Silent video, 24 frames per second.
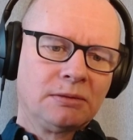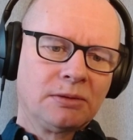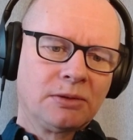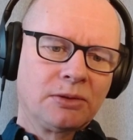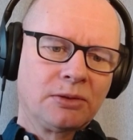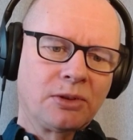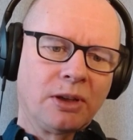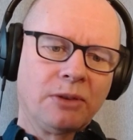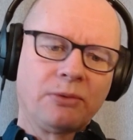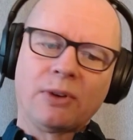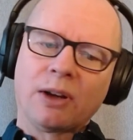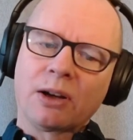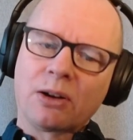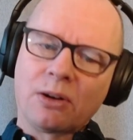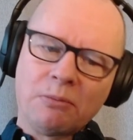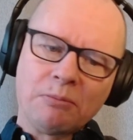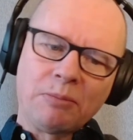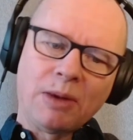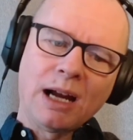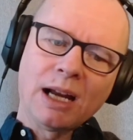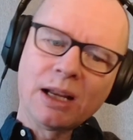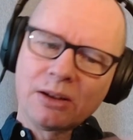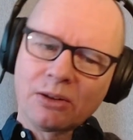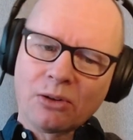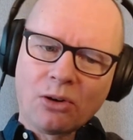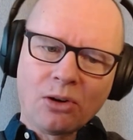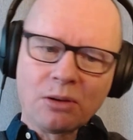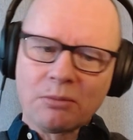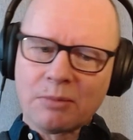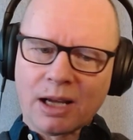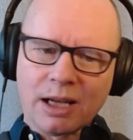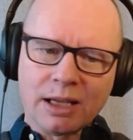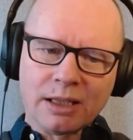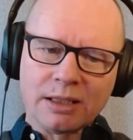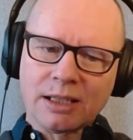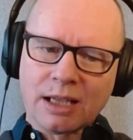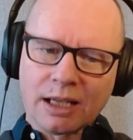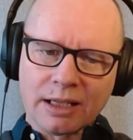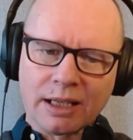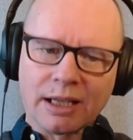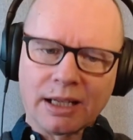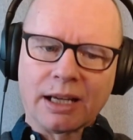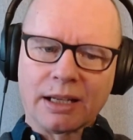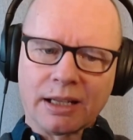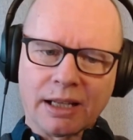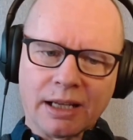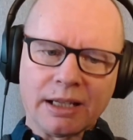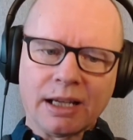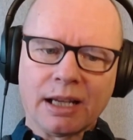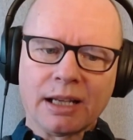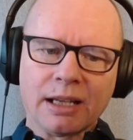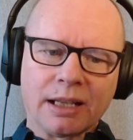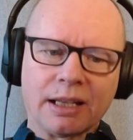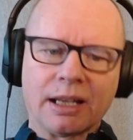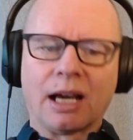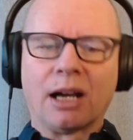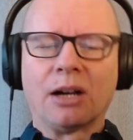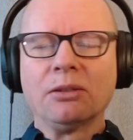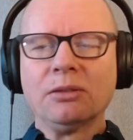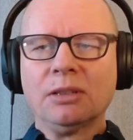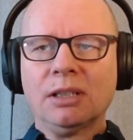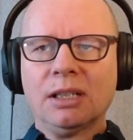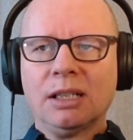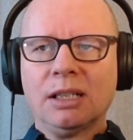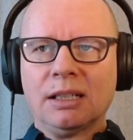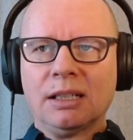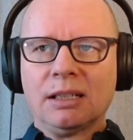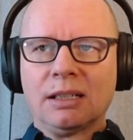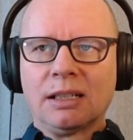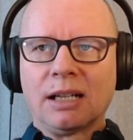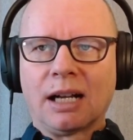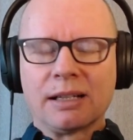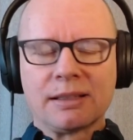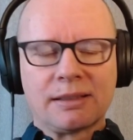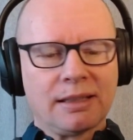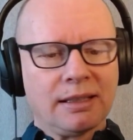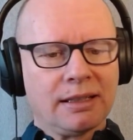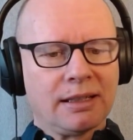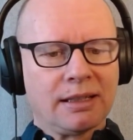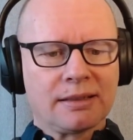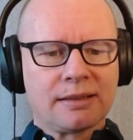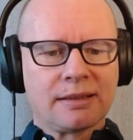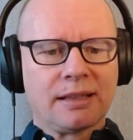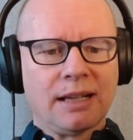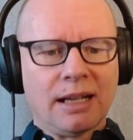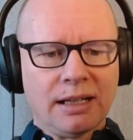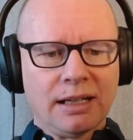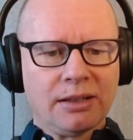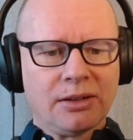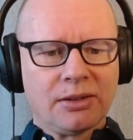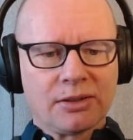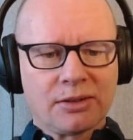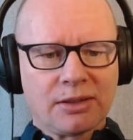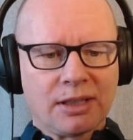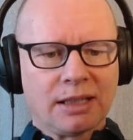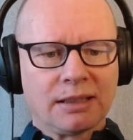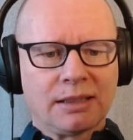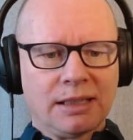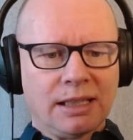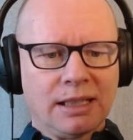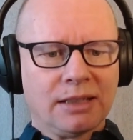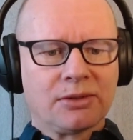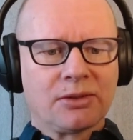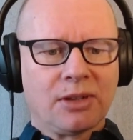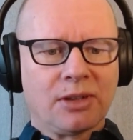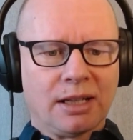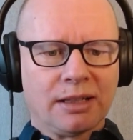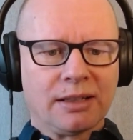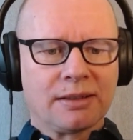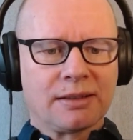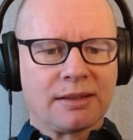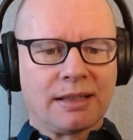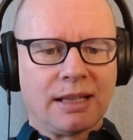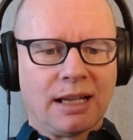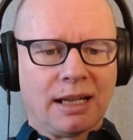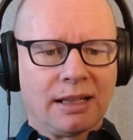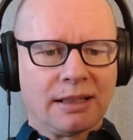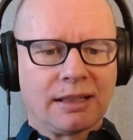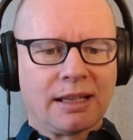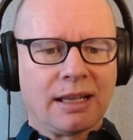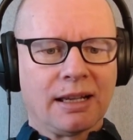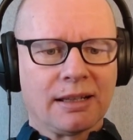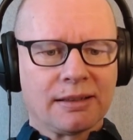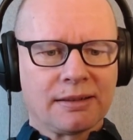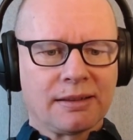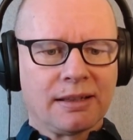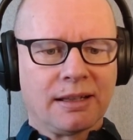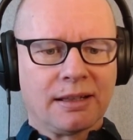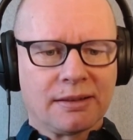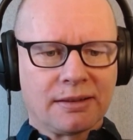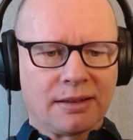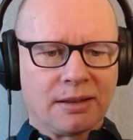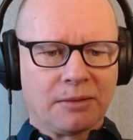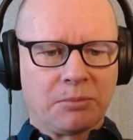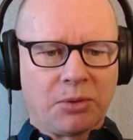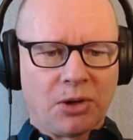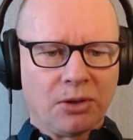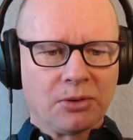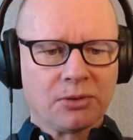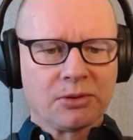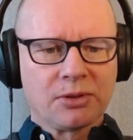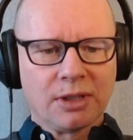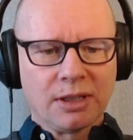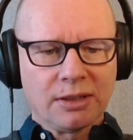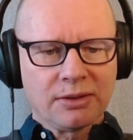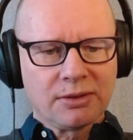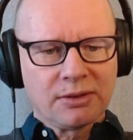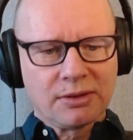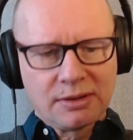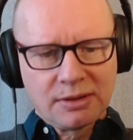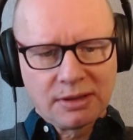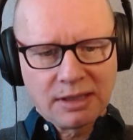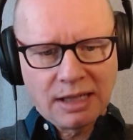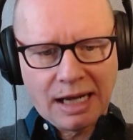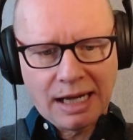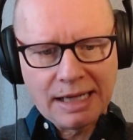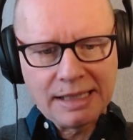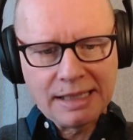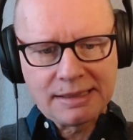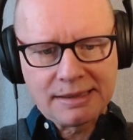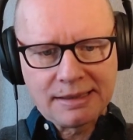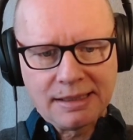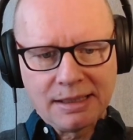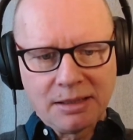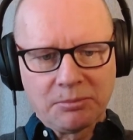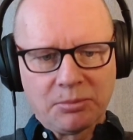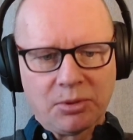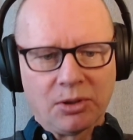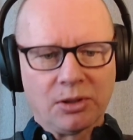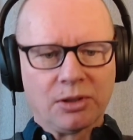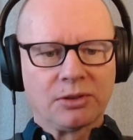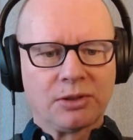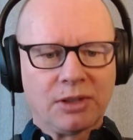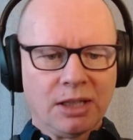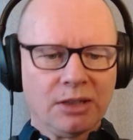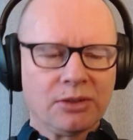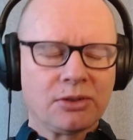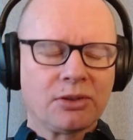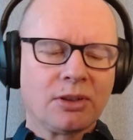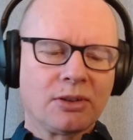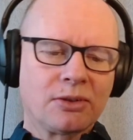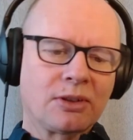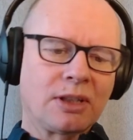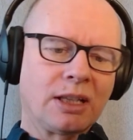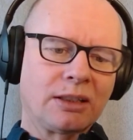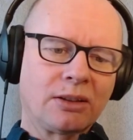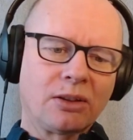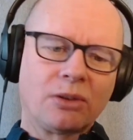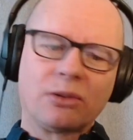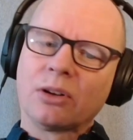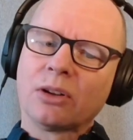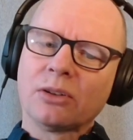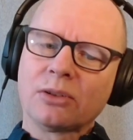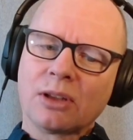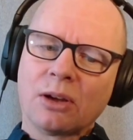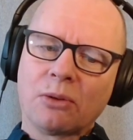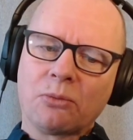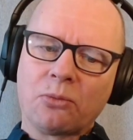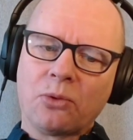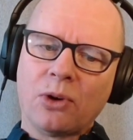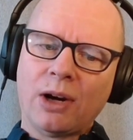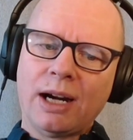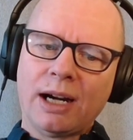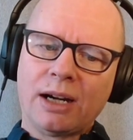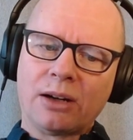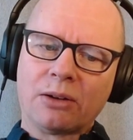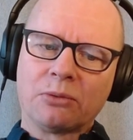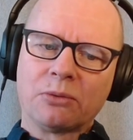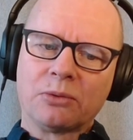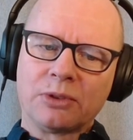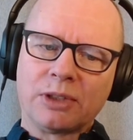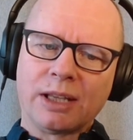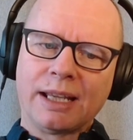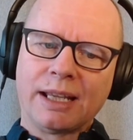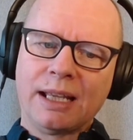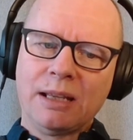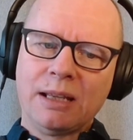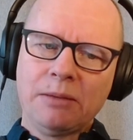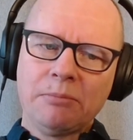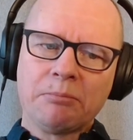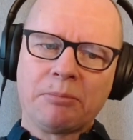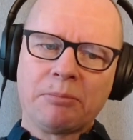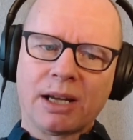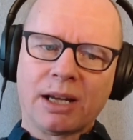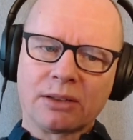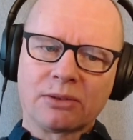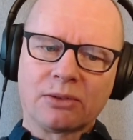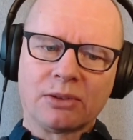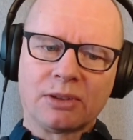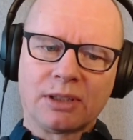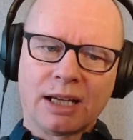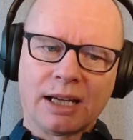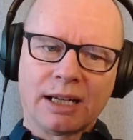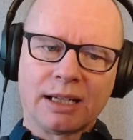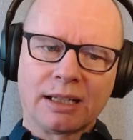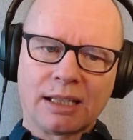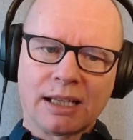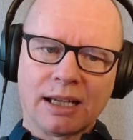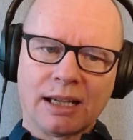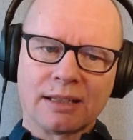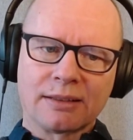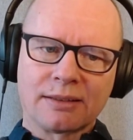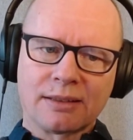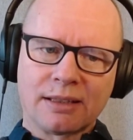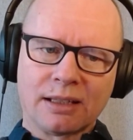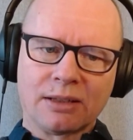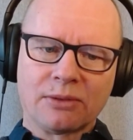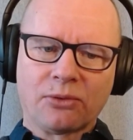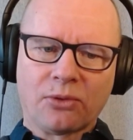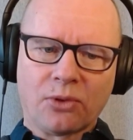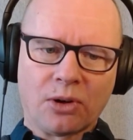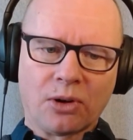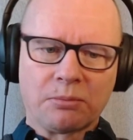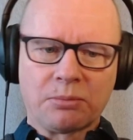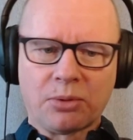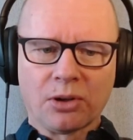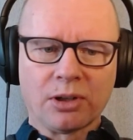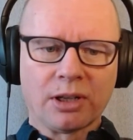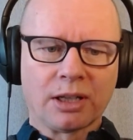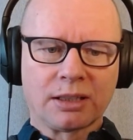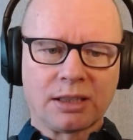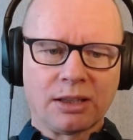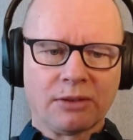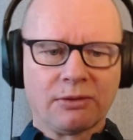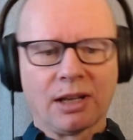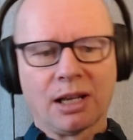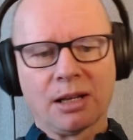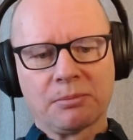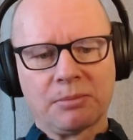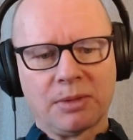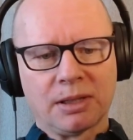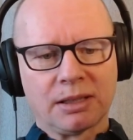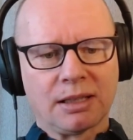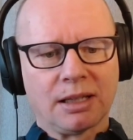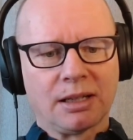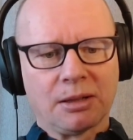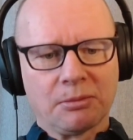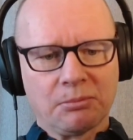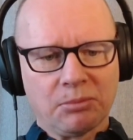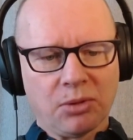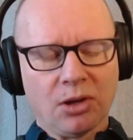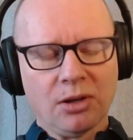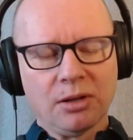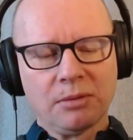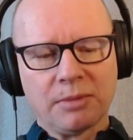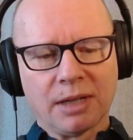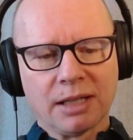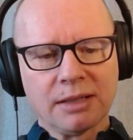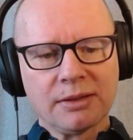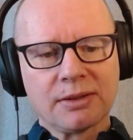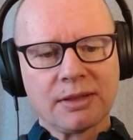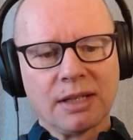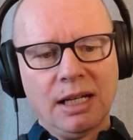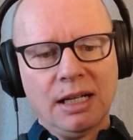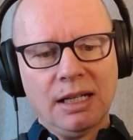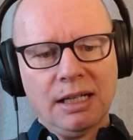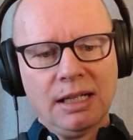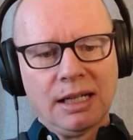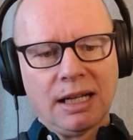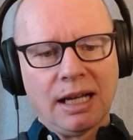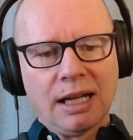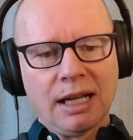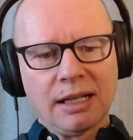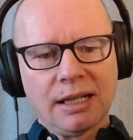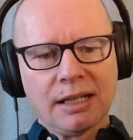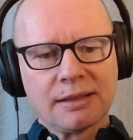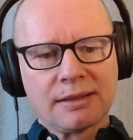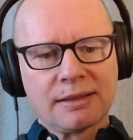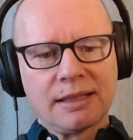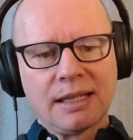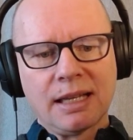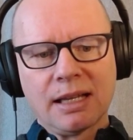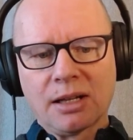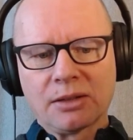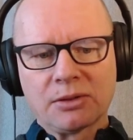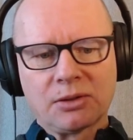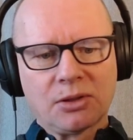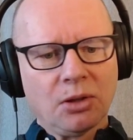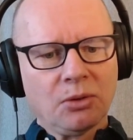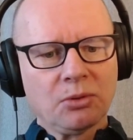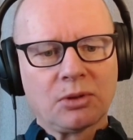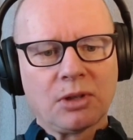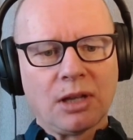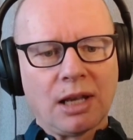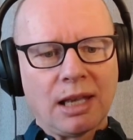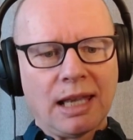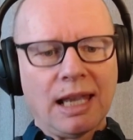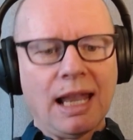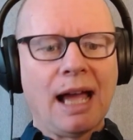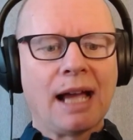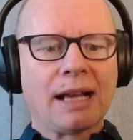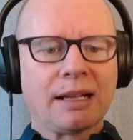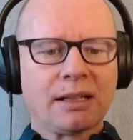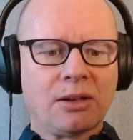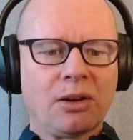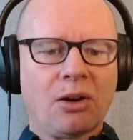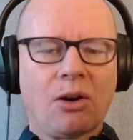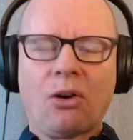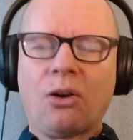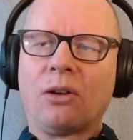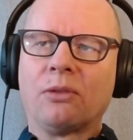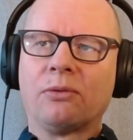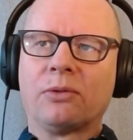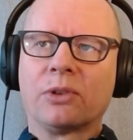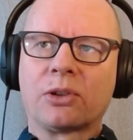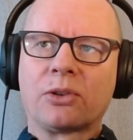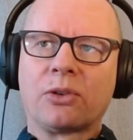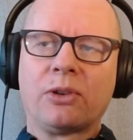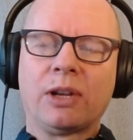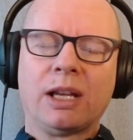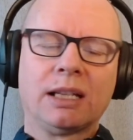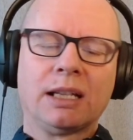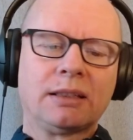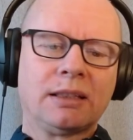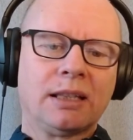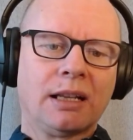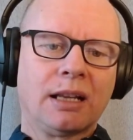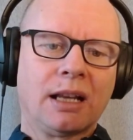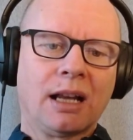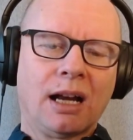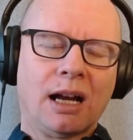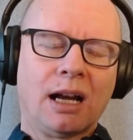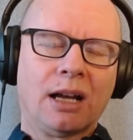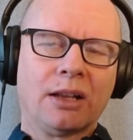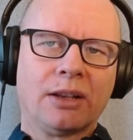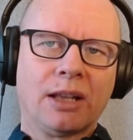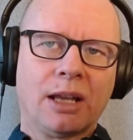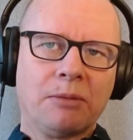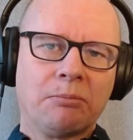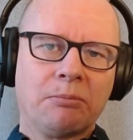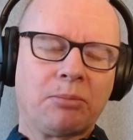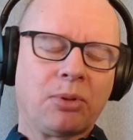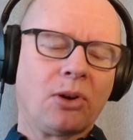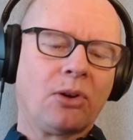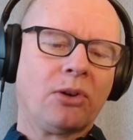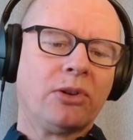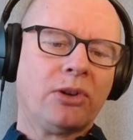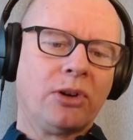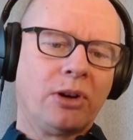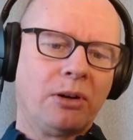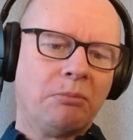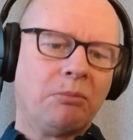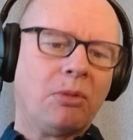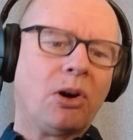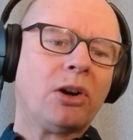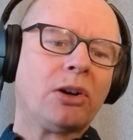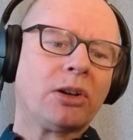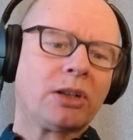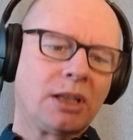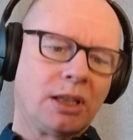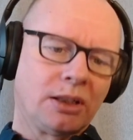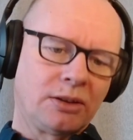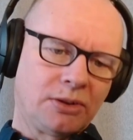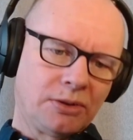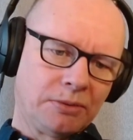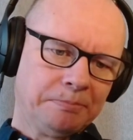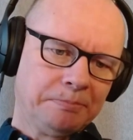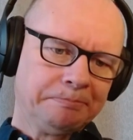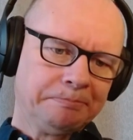So if I combine all my yada, yada, yada now, I see designers that needs to understand casting is a process. I see politicians that are not aware of the impact of die casting for product development and employments. And I see a total lack of creating an employer market.